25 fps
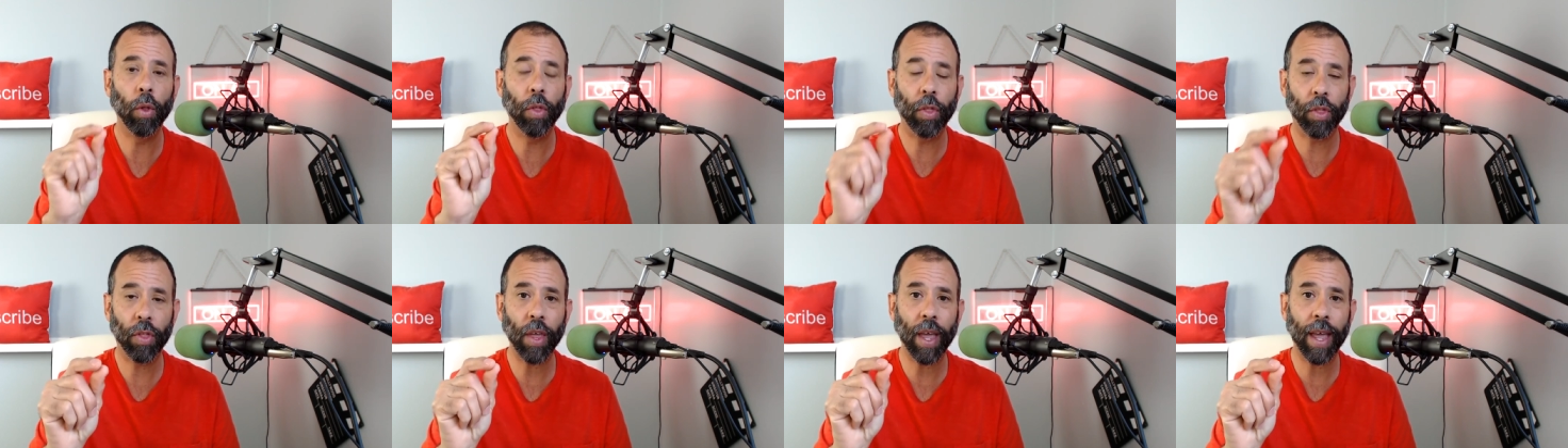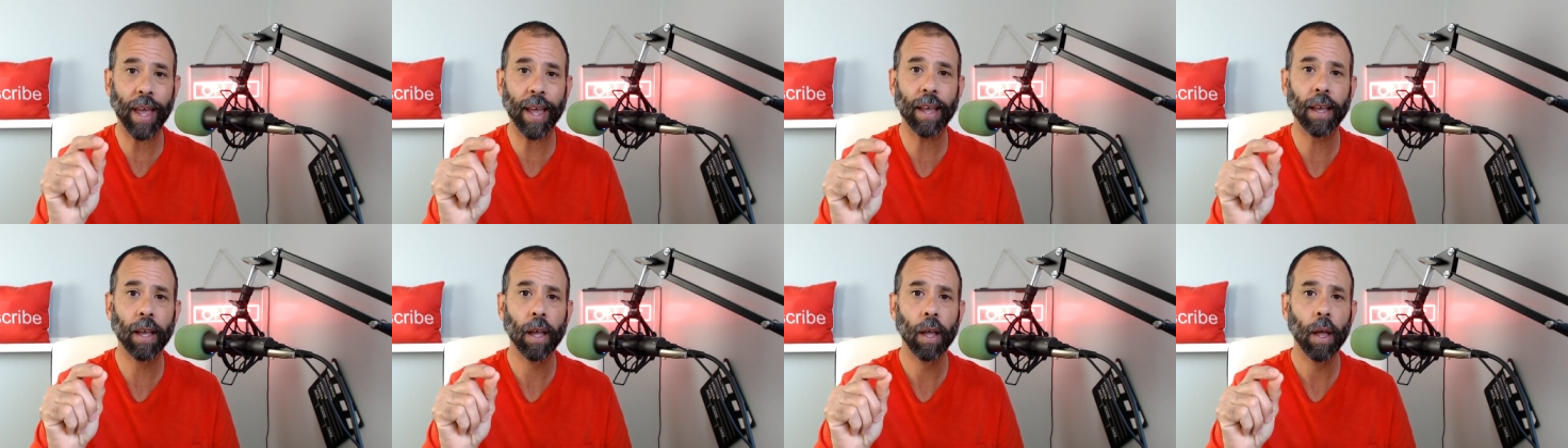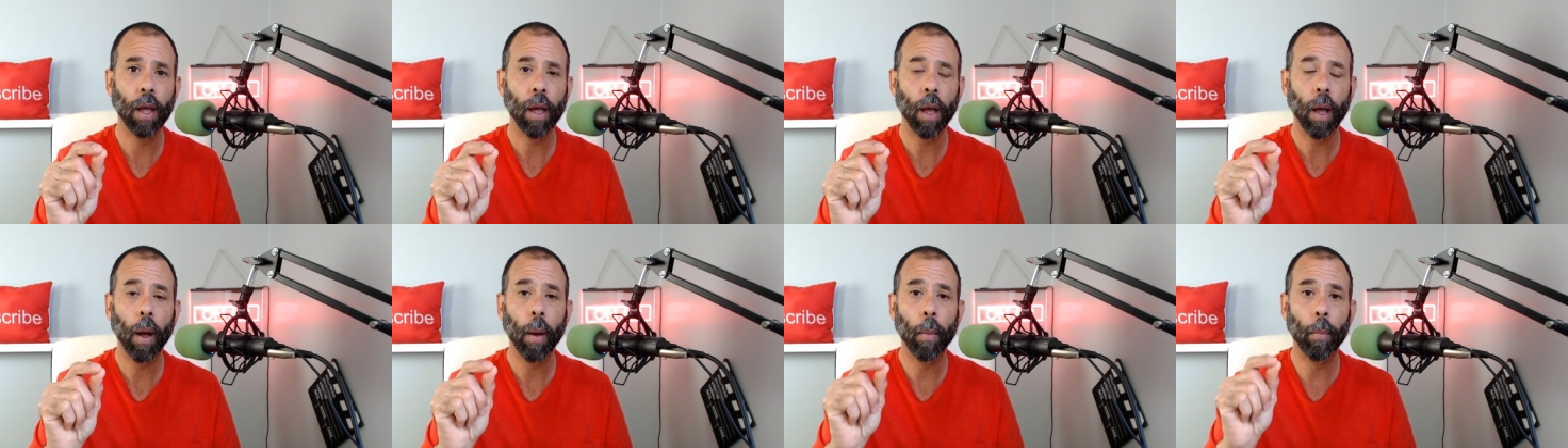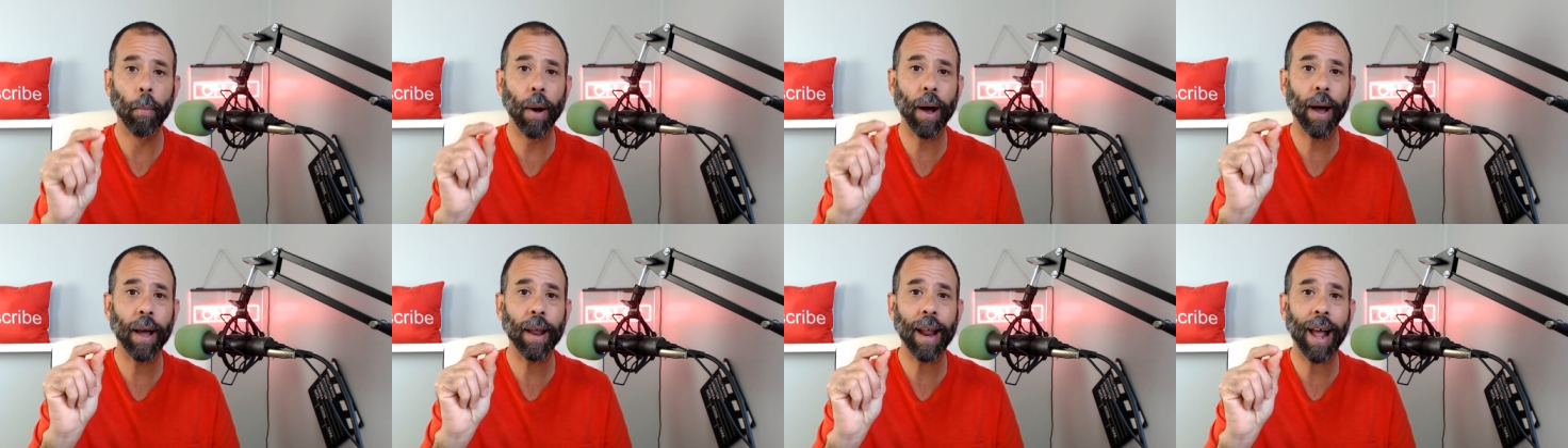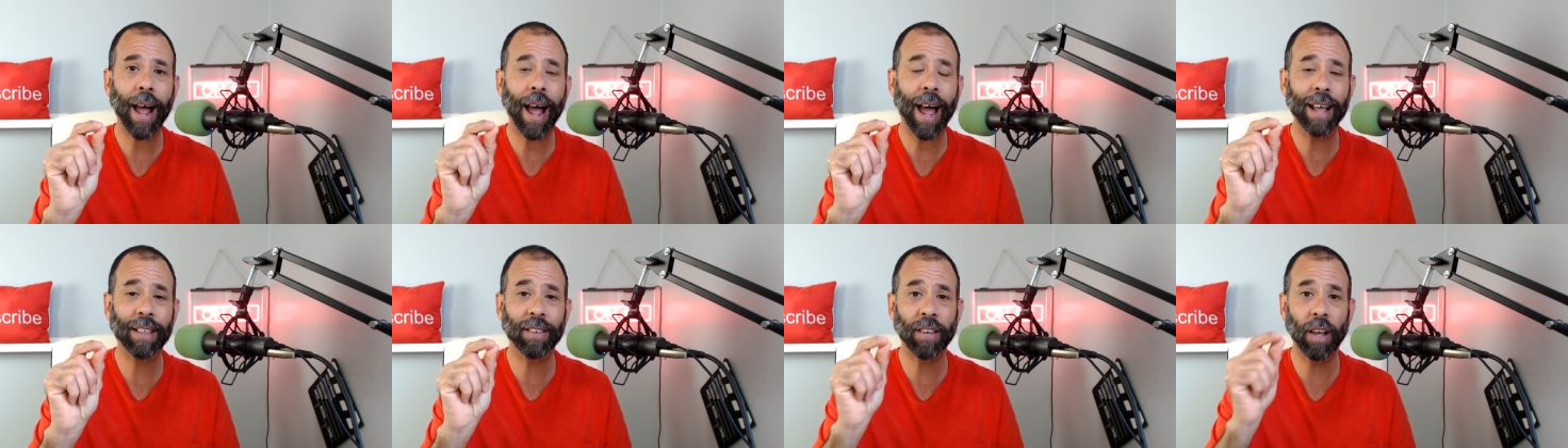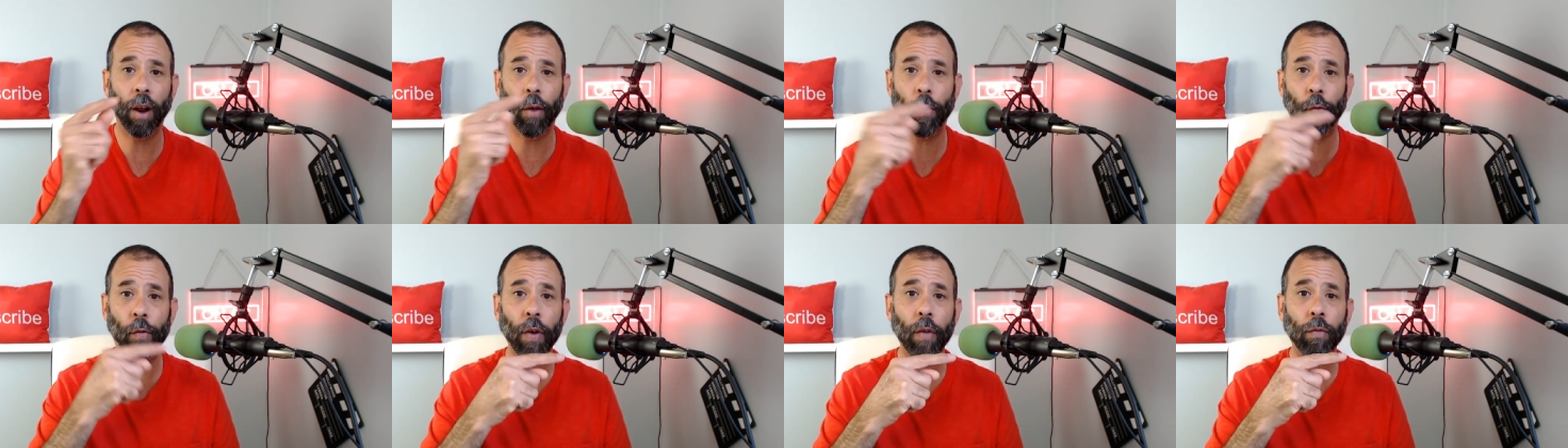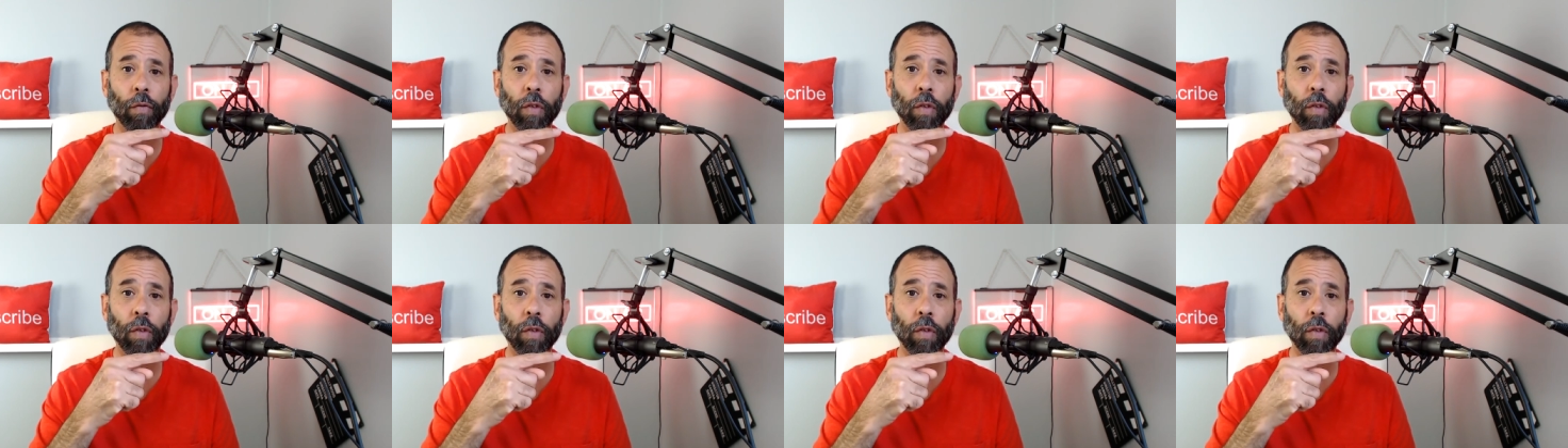would think, but it's on a